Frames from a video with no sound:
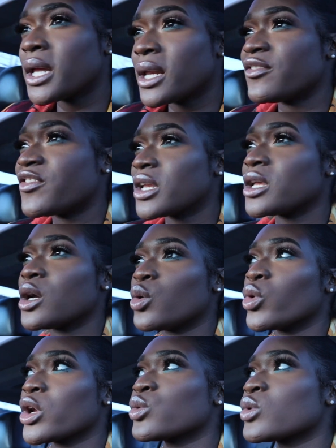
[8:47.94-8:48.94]
minute video
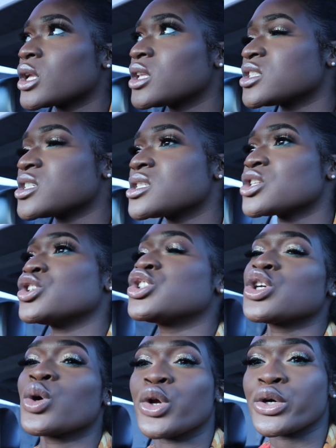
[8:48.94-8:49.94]
where you can
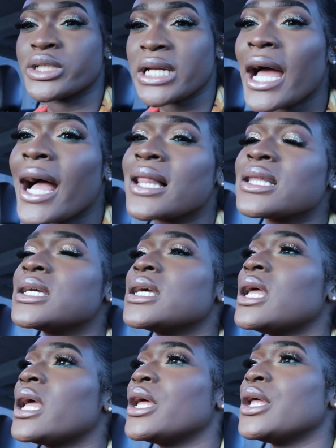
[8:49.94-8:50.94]
just show your
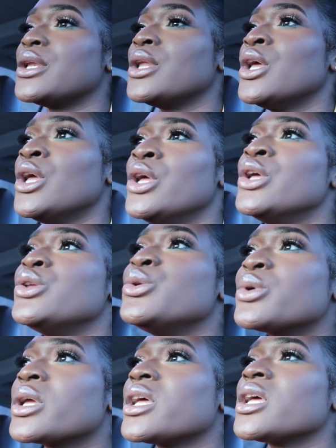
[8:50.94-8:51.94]
talent and you
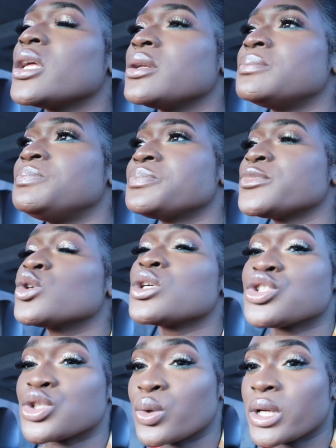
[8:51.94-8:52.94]
can you can
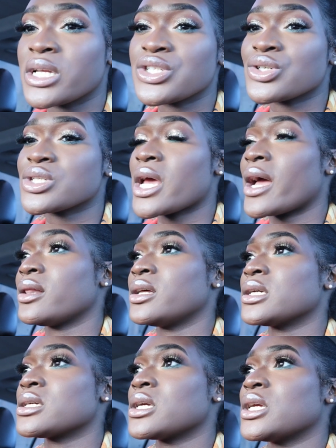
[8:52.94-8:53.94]
showcase your
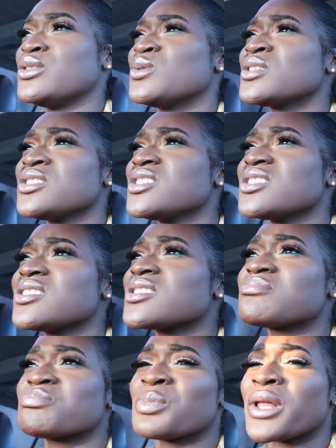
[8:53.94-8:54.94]
talent and you can
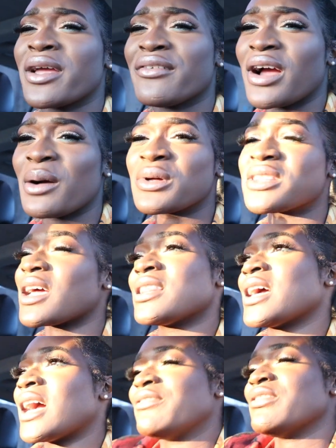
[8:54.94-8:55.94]
just play around with that. Like I